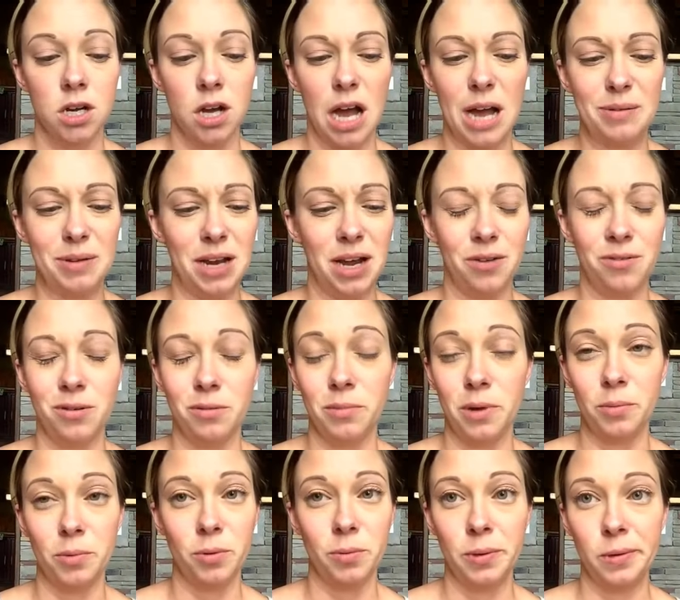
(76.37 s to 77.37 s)
I mean, I
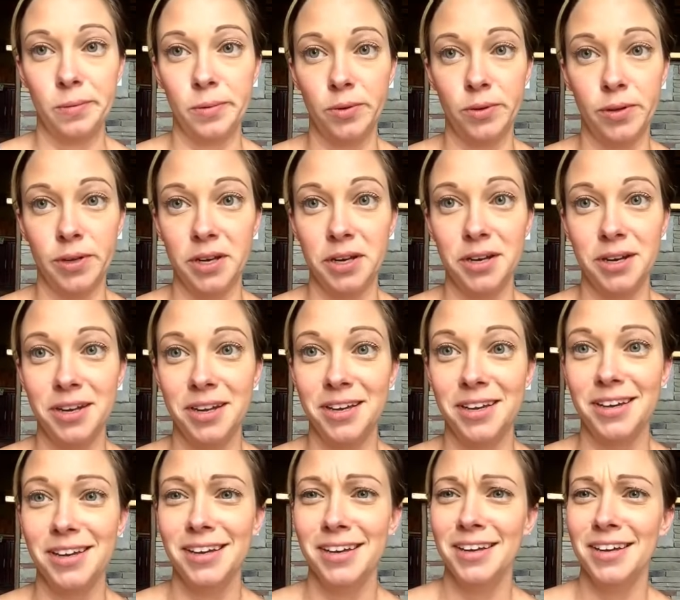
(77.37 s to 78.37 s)
remember people in
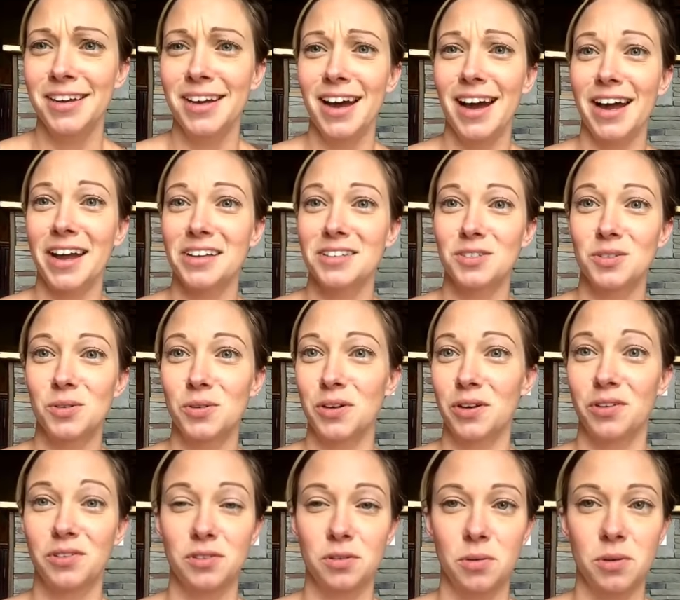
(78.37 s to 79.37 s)
high school
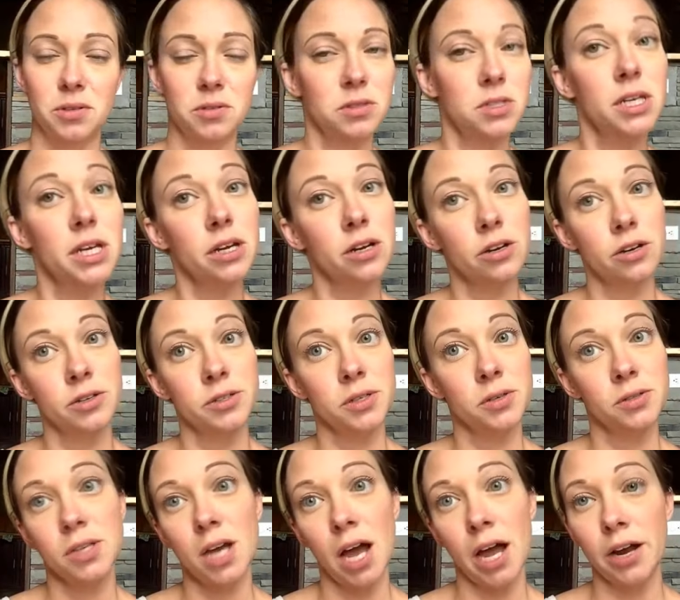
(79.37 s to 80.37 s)
years, it's here, you're so
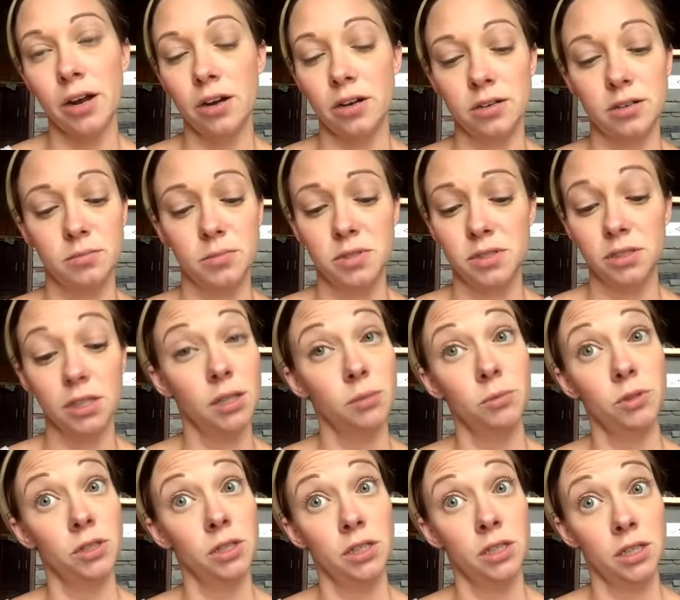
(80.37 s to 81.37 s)
tired. I'm like, I'm
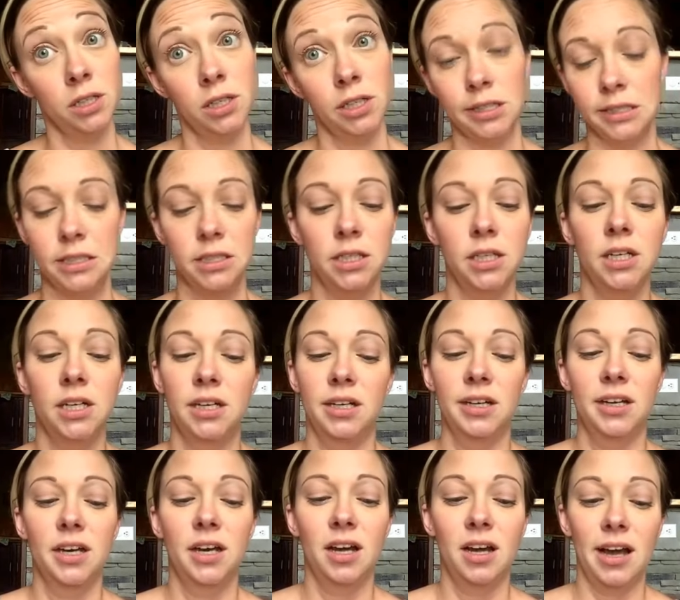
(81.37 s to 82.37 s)
really not.
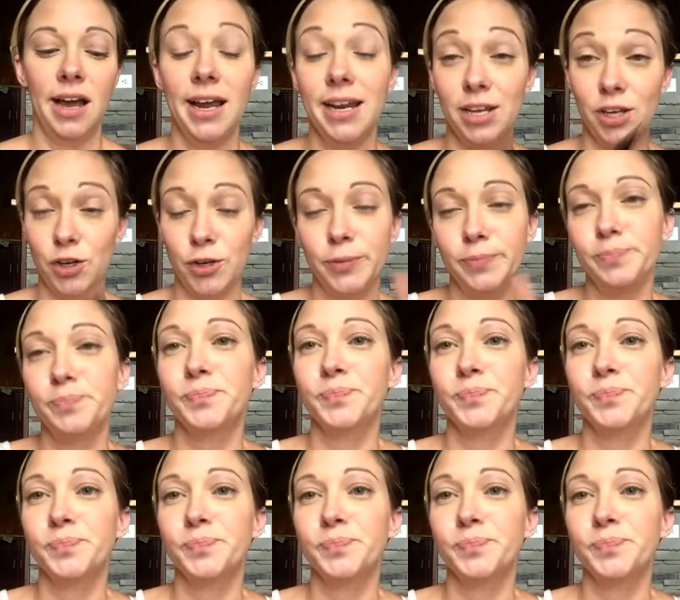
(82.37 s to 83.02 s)
Anywho,